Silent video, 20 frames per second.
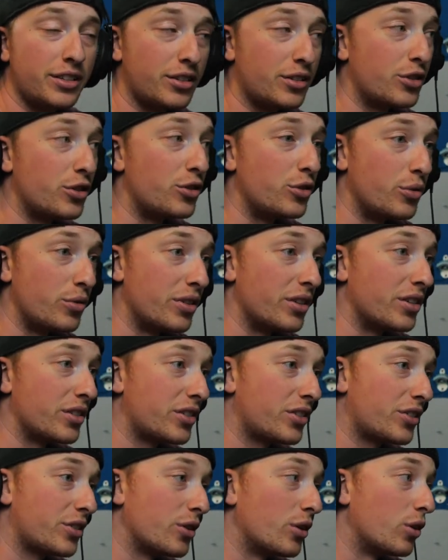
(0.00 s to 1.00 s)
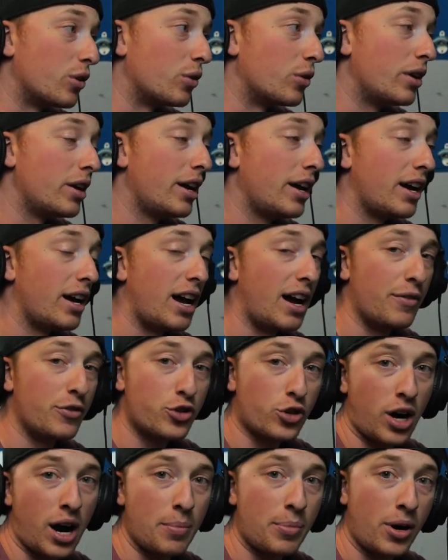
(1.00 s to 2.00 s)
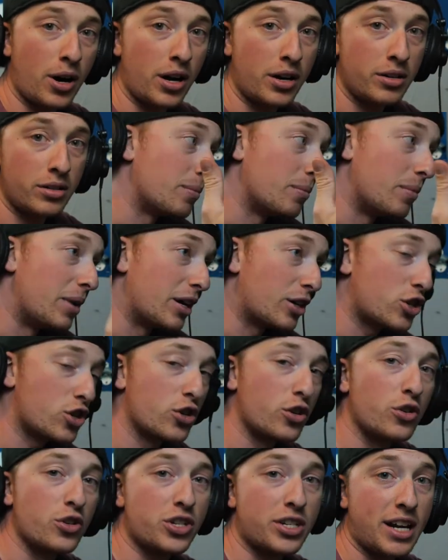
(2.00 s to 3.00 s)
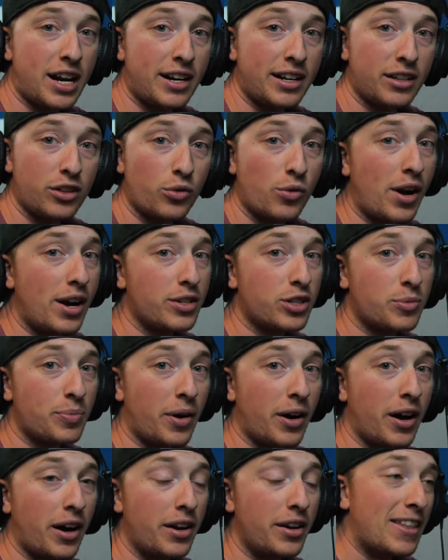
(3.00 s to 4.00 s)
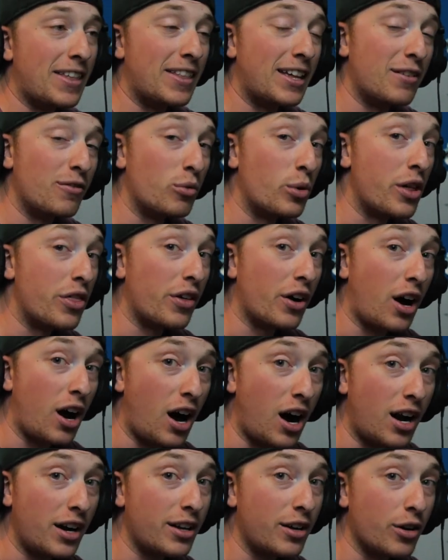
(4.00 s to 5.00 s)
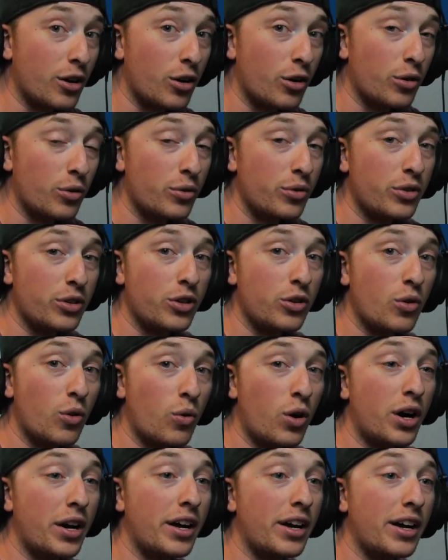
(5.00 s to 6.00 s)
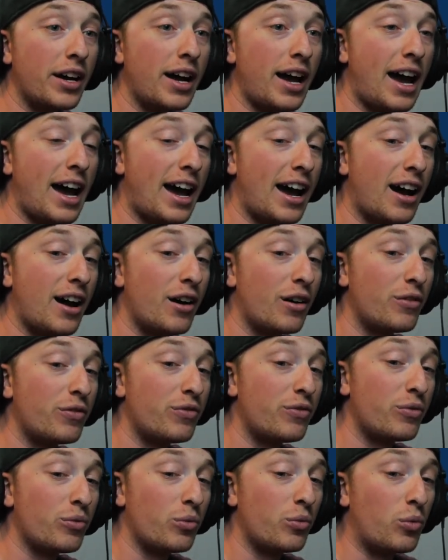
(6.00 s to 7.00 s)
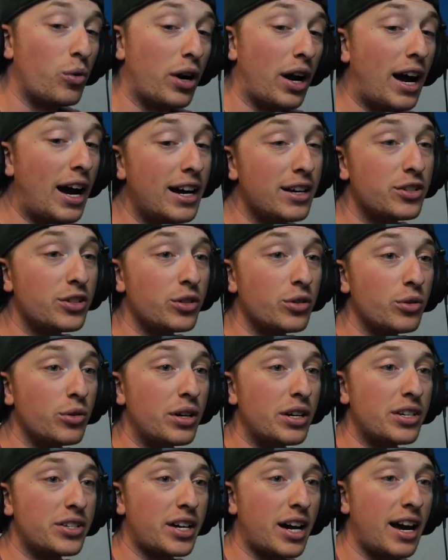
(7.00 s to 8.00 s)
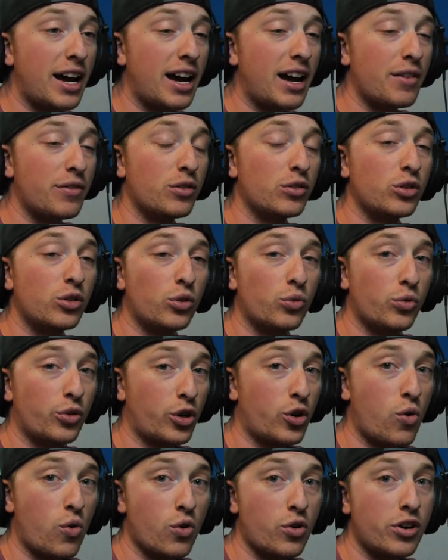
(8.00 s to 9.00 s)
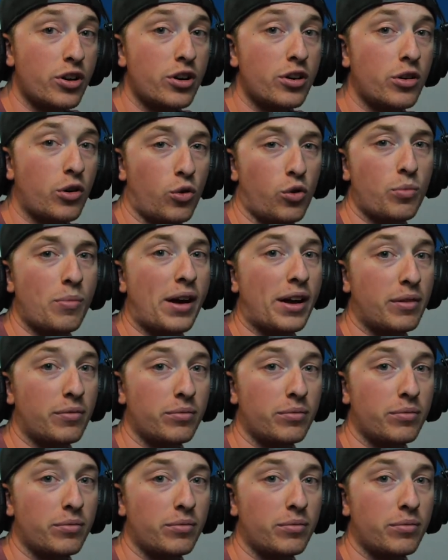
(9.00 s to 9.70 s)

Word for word: to do this. So have a tripod, make sure you're standing in the right spot. And then with audio, you'll want to have, what I do is I have a little recorder, or